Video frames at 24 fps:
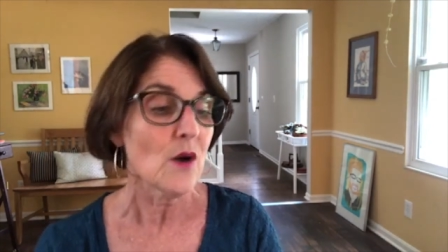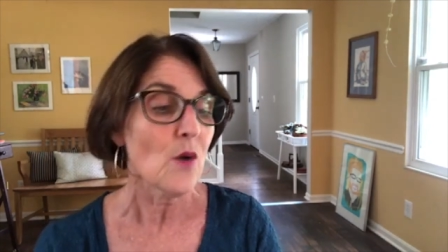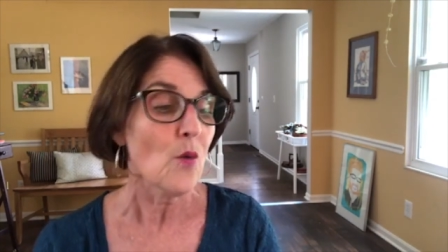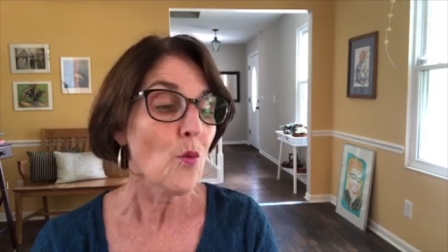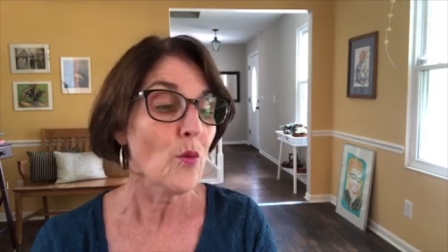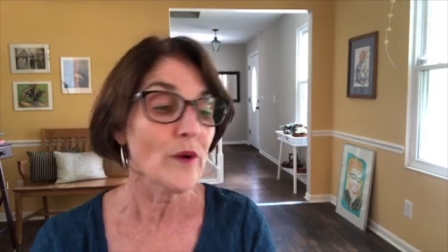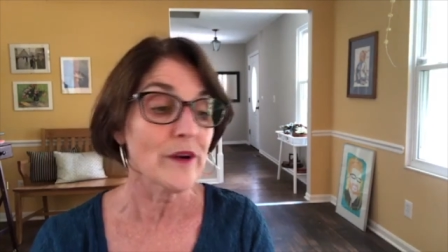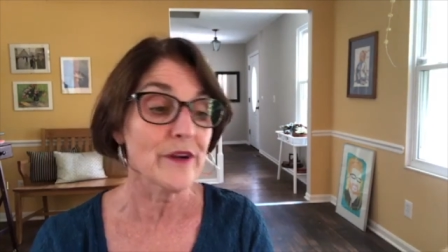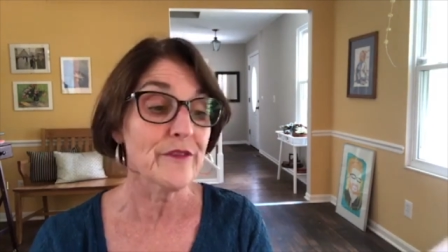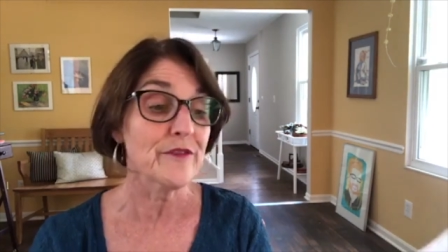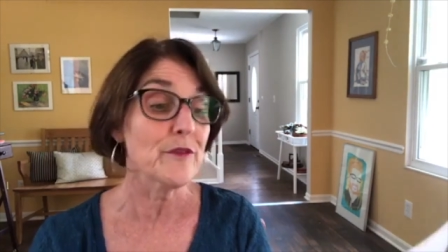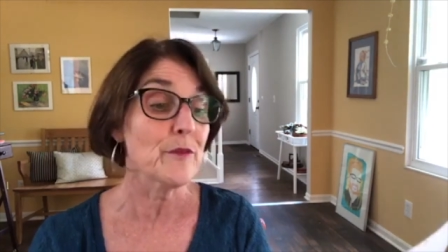
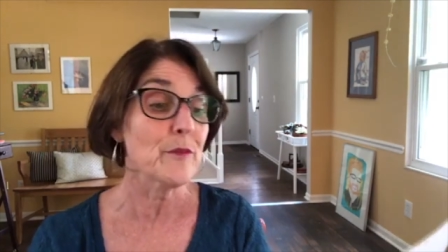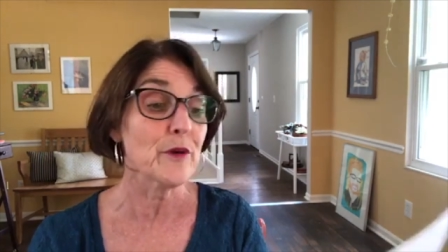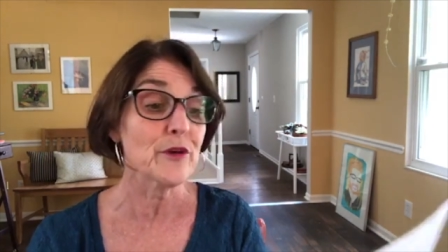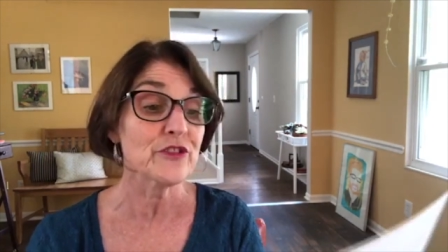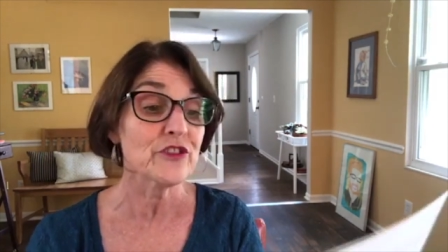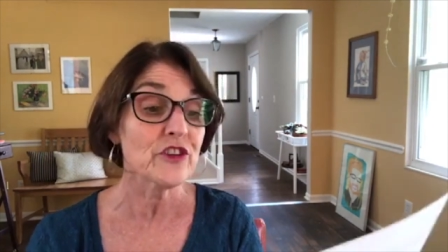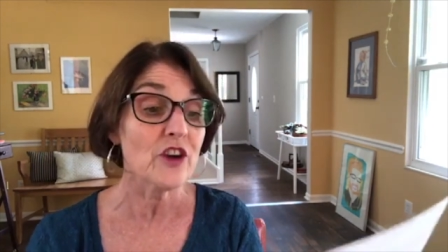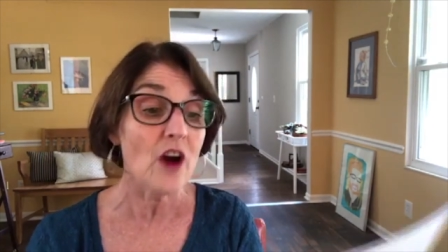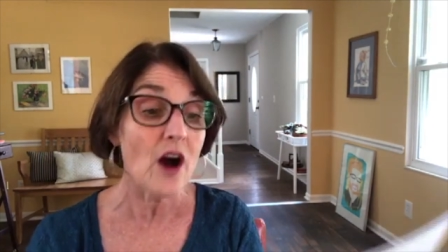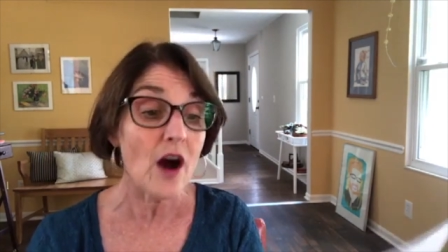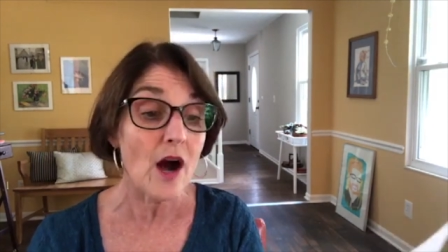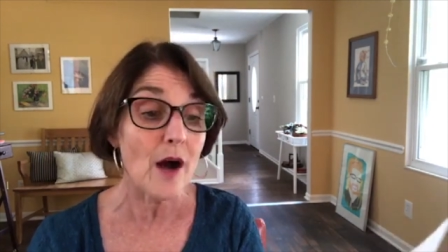One of the
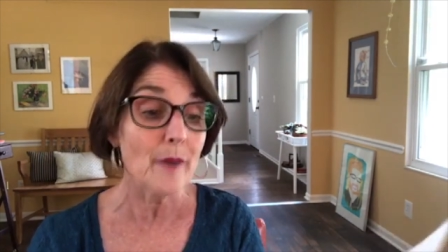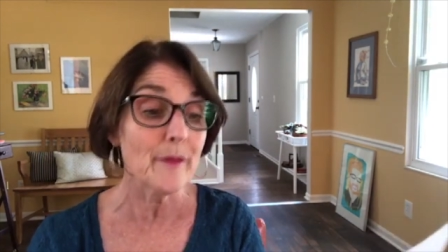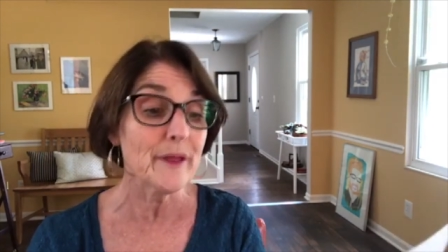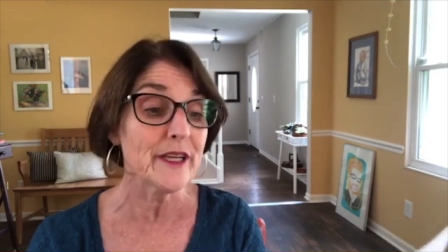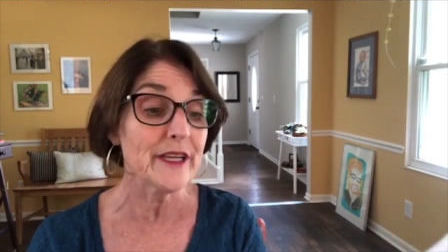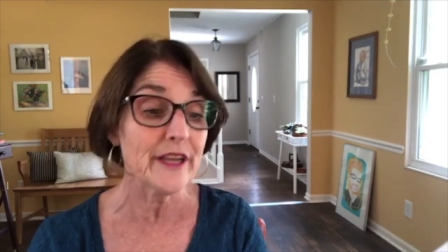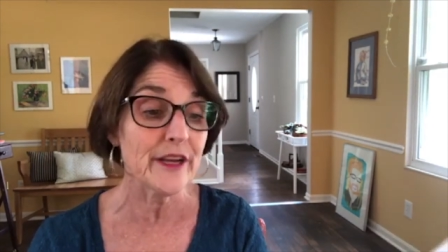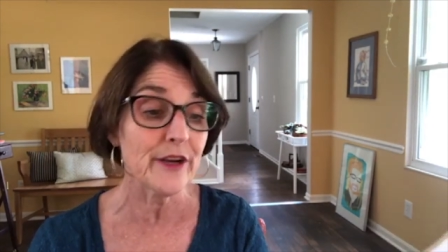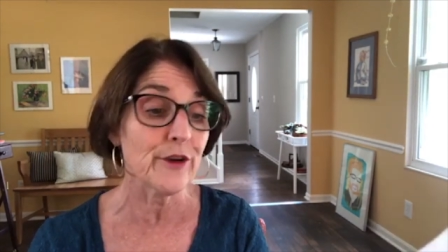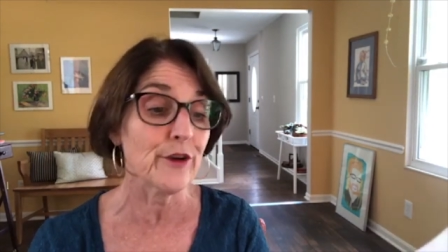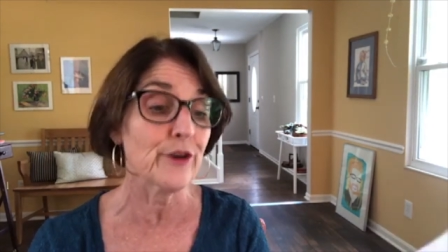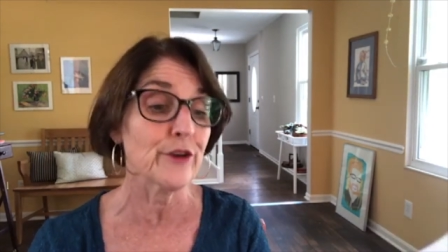most common
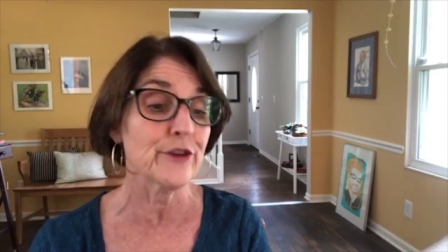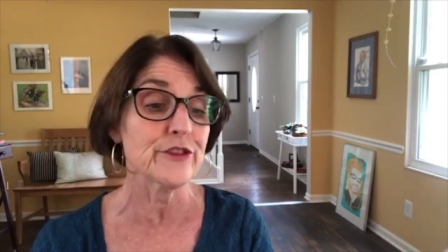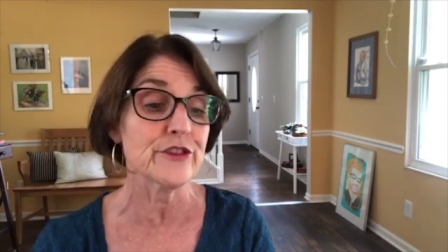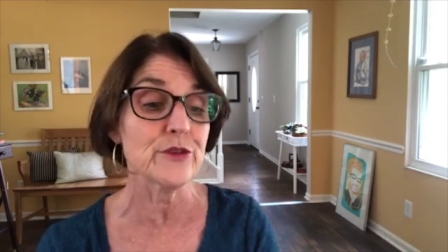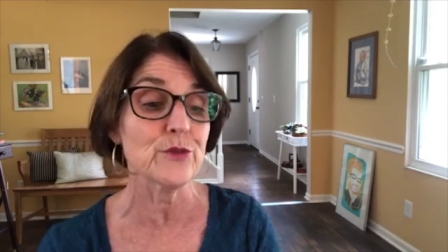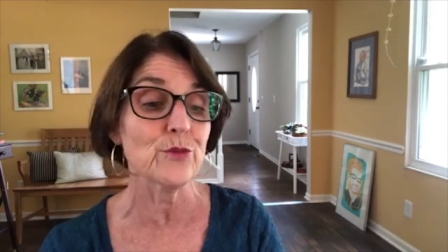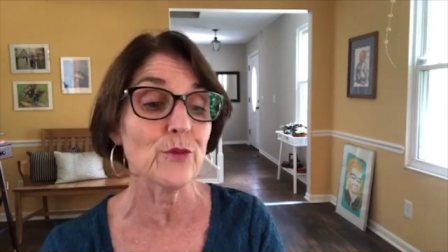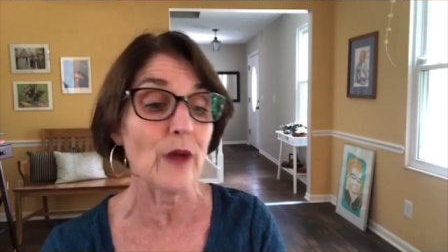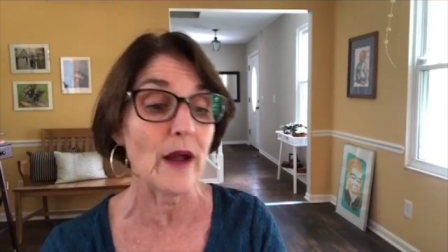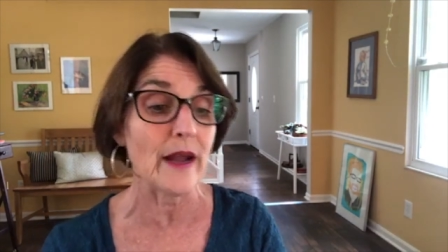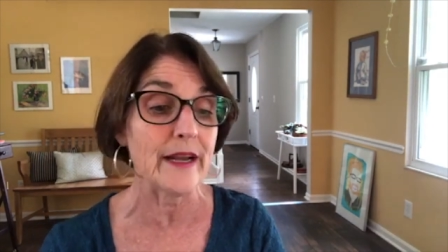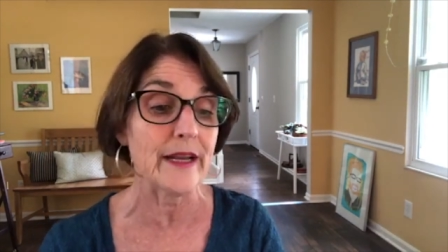errors
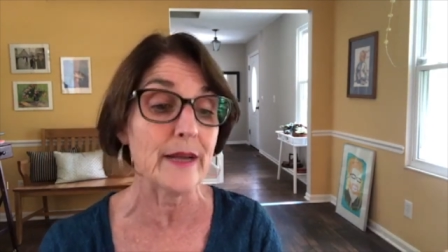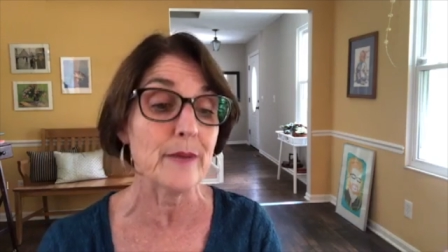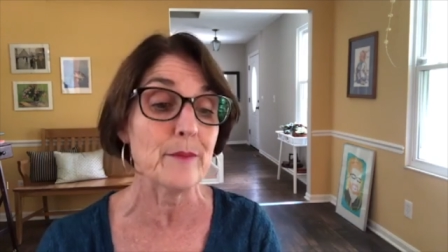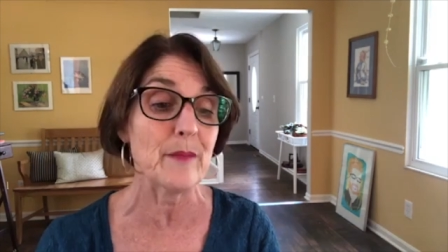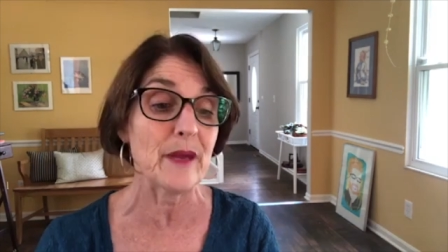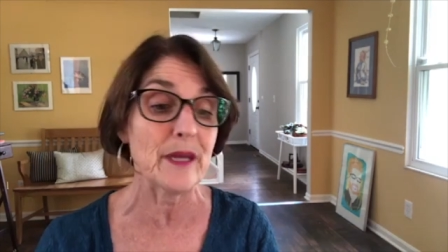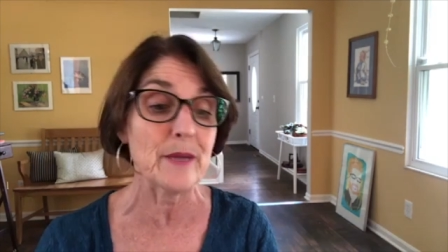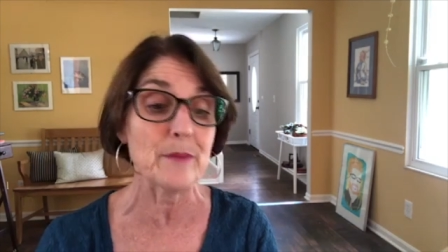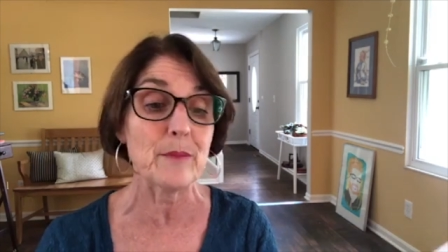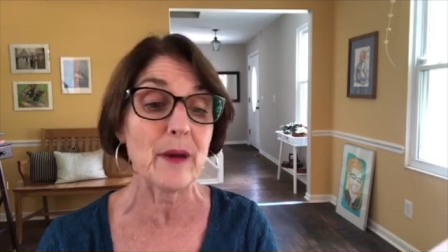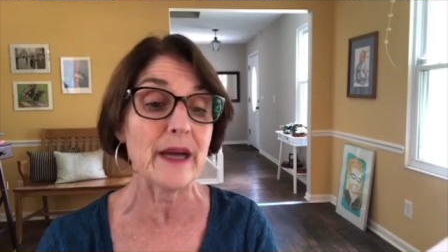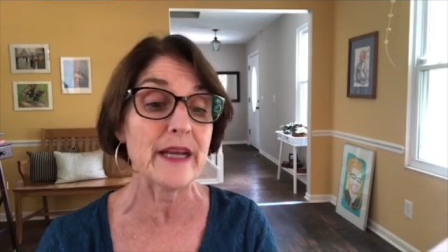in writing
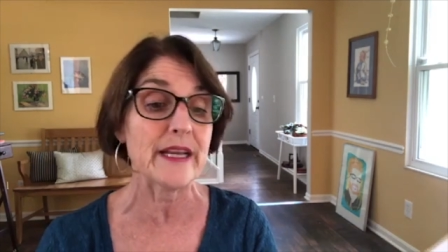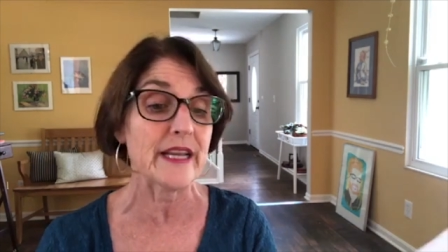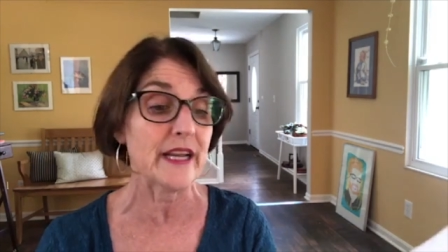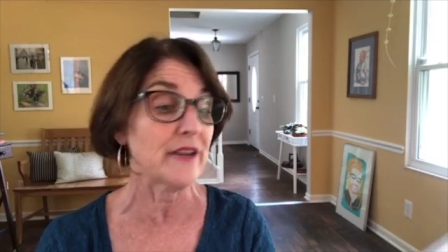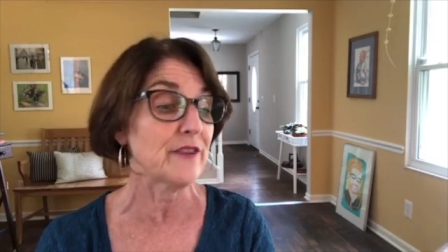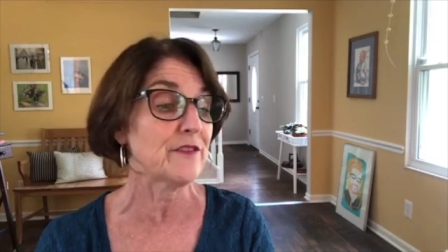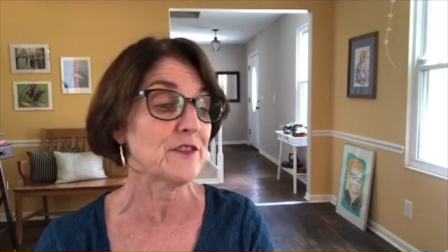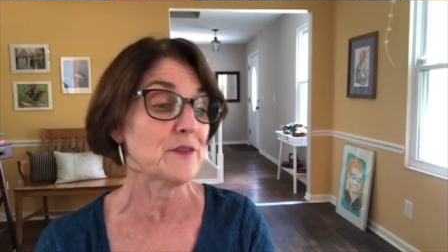made by native